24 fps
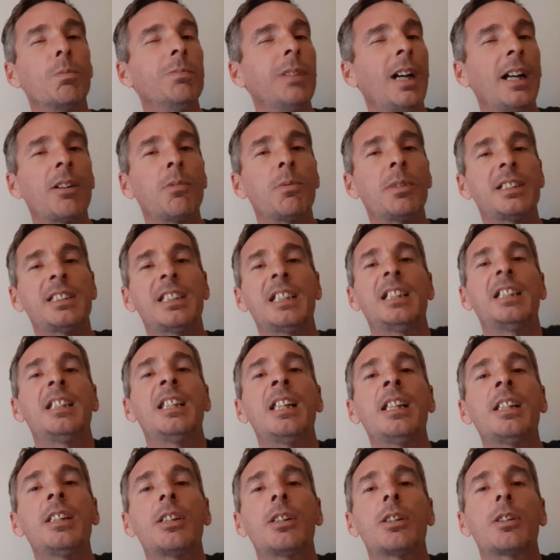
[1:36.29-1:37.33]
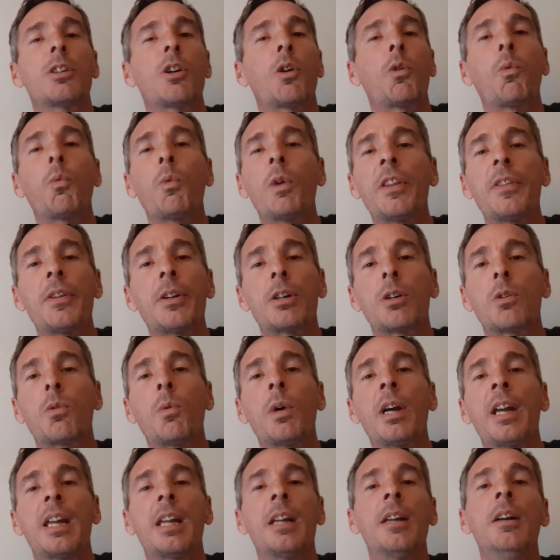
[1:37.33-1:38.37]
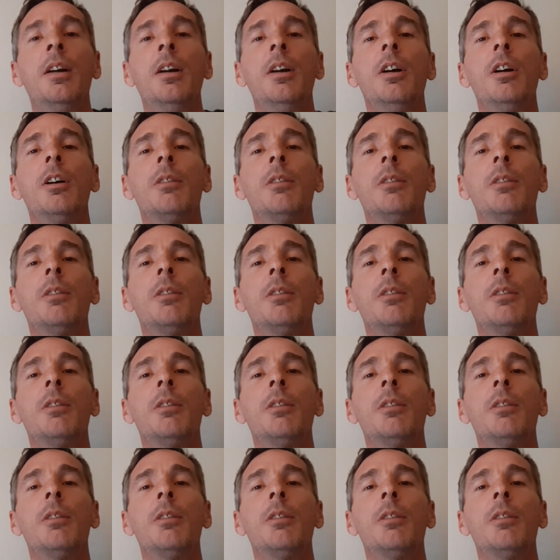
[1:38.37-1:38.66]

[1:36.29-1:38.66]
I don't want to say tithered or withered away,